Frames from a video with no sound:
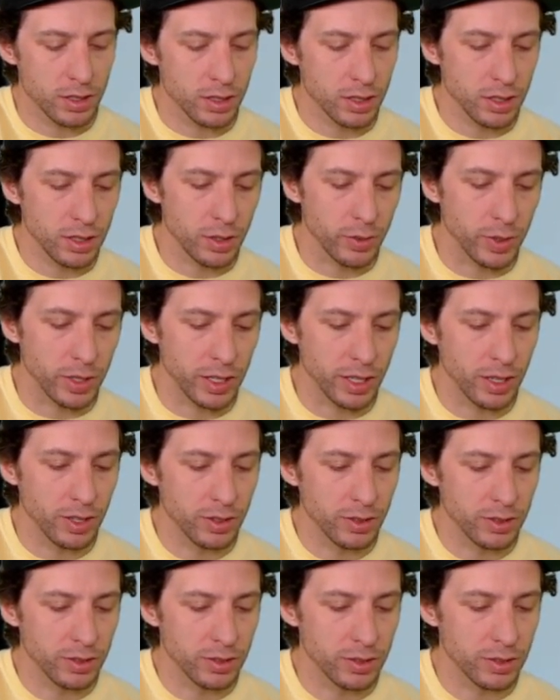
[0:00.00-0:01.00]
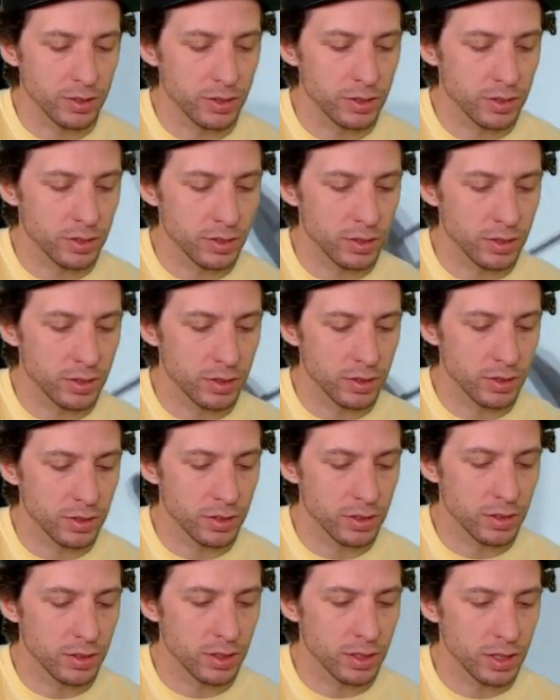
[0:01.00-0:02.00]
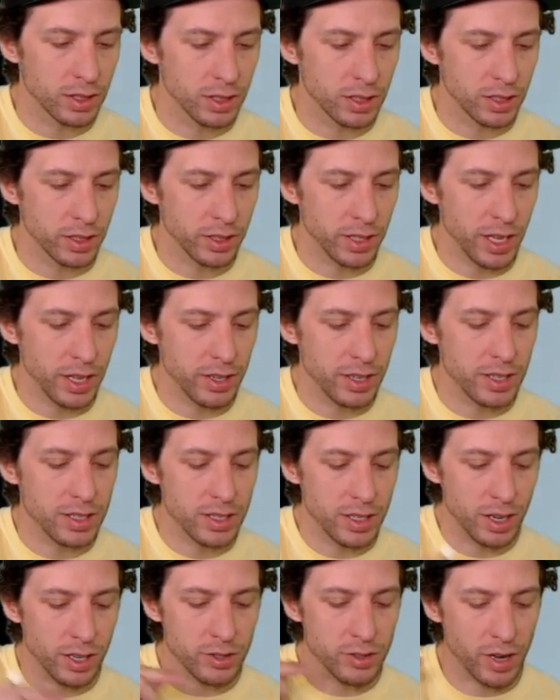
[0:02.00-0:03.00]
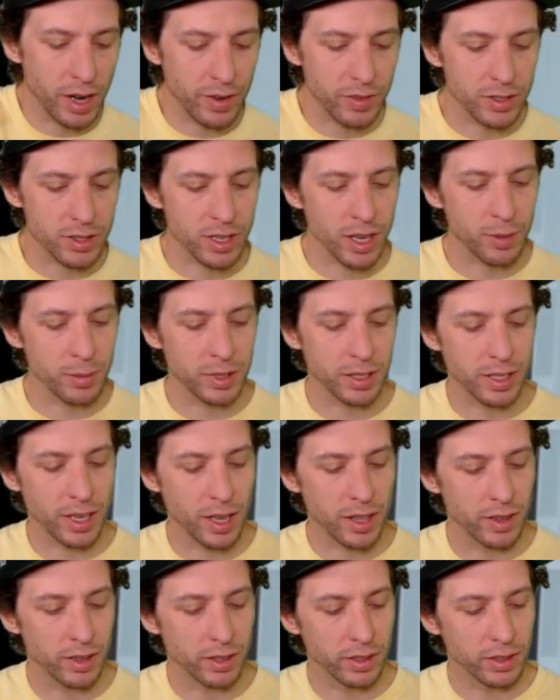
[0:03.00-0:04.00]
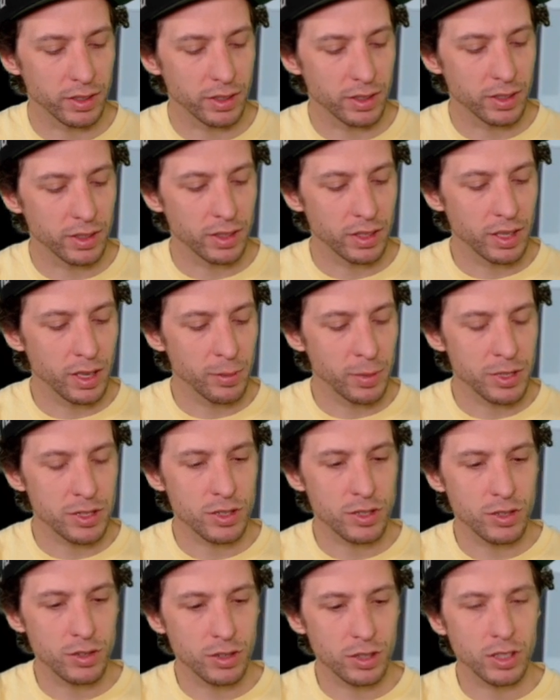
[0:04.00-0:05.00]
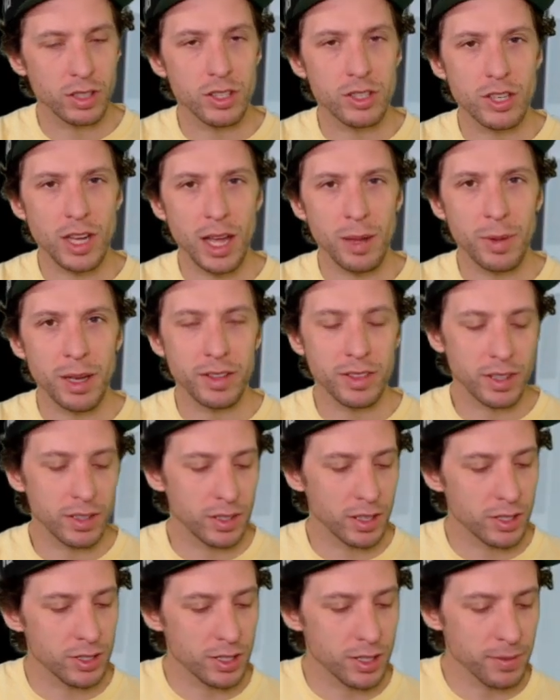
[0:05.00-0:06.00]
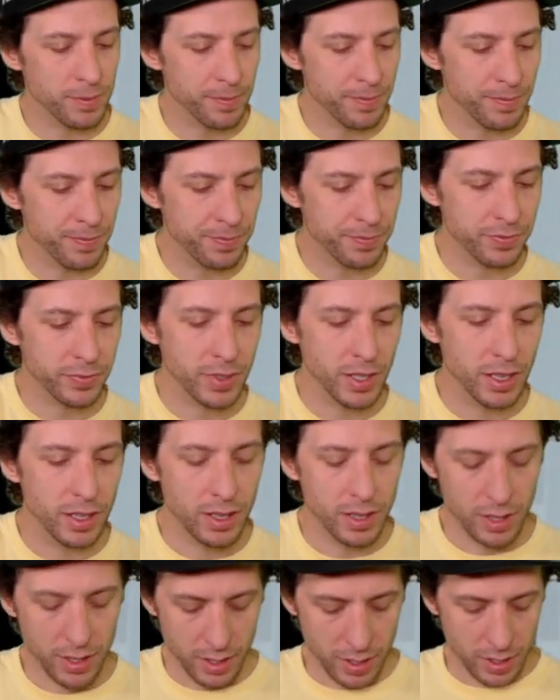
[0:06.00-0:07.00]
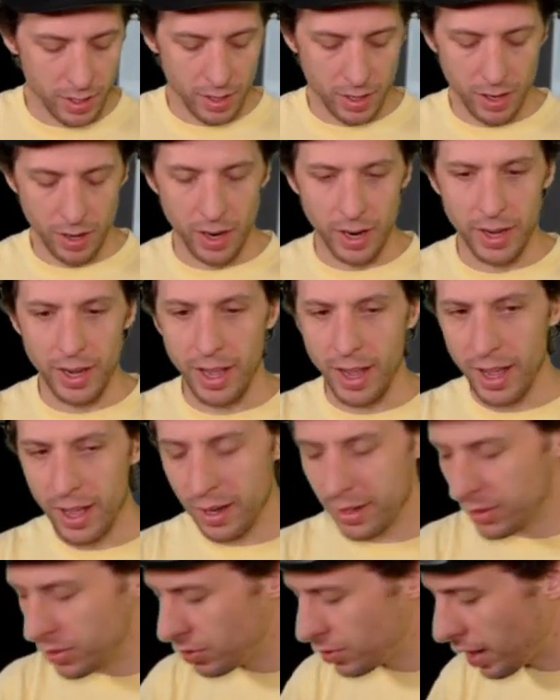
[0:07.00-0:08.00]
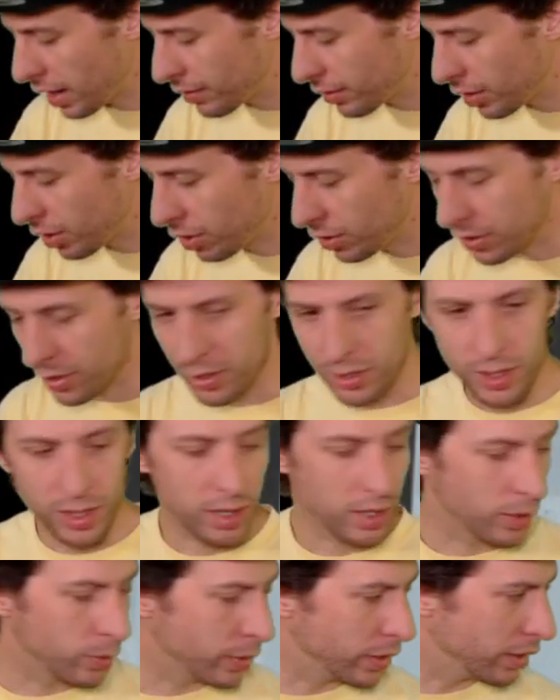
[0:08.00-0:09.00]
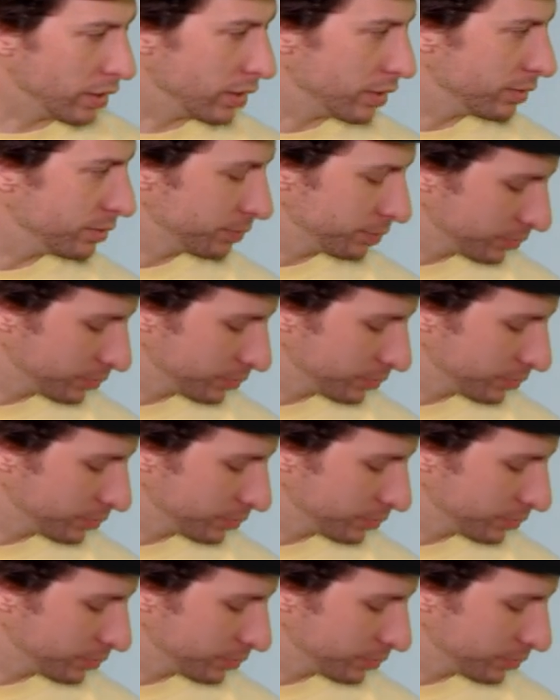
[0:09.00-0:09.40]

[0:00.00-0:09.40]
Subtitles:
There we go. Look how easy our driver's coming together. I bet you're doing a good job out there, aren't you? Alright, now how does a driver hold a steering wheel?